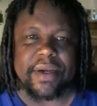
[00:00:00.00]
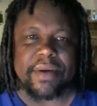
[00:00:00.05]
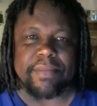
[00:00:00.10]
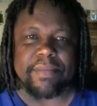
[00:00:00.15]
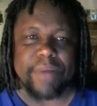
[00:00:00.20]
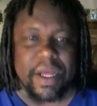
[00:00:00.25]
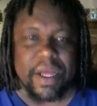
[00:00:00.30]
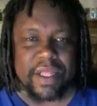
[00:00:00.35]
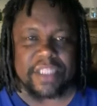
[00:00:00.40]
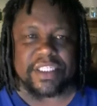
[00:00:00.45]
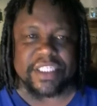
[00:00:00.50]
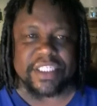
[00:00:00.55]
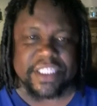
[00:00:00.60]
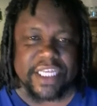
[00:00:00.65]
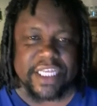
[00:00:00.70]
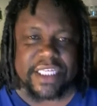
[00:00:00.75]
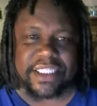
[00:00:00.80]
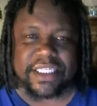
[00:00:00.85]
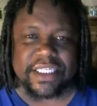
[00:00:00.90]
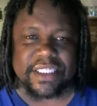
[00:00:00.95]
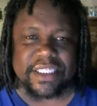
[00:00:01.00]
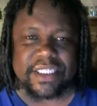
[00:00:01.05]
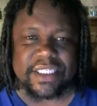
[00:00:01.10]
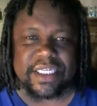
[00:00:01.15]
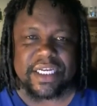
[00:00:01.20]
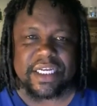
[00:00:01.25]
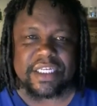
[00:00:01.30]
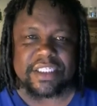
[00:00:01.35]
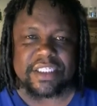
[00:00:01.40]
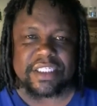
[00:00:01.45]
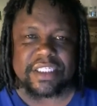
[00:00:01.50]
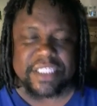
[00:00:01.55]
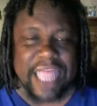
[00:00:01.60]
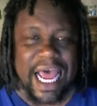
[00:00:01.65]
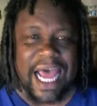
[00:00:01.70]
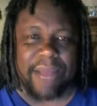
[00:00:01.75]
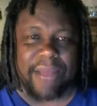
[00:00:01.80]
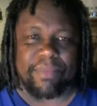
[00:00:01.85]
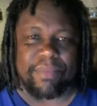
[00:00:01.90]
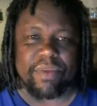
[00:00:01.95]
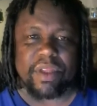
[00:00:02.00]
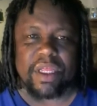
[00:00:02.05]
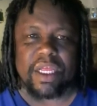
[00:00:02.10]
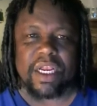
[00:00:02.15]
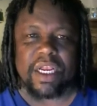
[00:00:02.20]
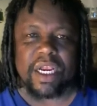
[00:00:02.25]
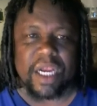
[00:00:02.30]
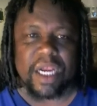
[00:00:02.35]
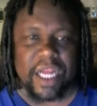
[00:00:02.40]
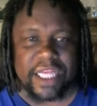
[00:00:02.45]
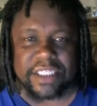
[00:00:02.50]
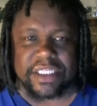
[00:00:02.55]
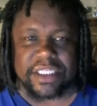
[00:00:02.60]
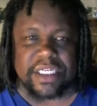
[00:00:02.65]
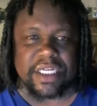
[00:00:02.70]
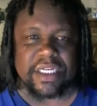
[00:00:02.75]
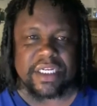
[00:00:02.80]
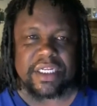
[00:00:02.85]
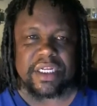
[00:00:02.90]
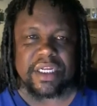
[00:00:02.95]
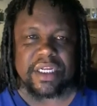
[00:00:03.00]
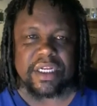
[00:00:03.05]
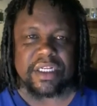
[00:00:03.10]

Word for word: Brothers and sisters, stop listening